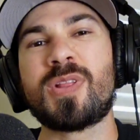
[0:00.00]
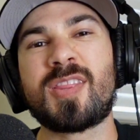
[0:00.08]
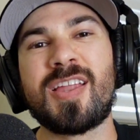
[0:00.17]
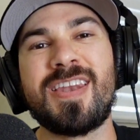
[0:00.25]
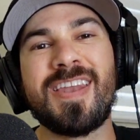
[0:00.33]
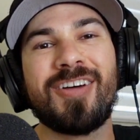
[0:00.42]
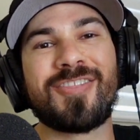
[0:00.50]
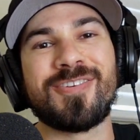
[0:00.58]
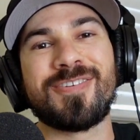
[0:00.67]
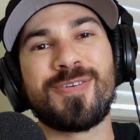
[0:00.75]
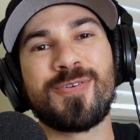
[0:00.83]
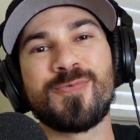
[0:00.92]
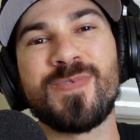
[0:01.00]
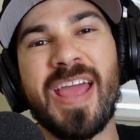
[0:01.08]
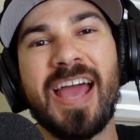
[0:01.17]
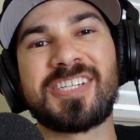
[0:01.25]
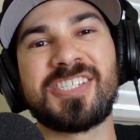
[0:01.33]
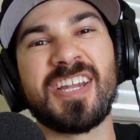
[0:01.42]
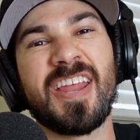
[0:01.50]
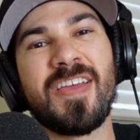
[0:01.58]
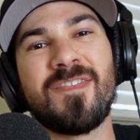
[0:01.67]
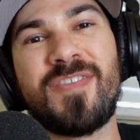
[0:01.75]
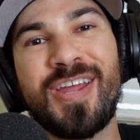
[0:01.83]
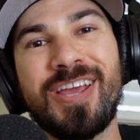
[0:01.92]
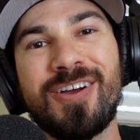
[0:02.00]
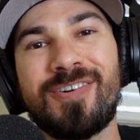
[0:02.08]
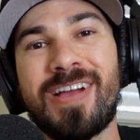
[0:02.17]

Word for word: with another reaction video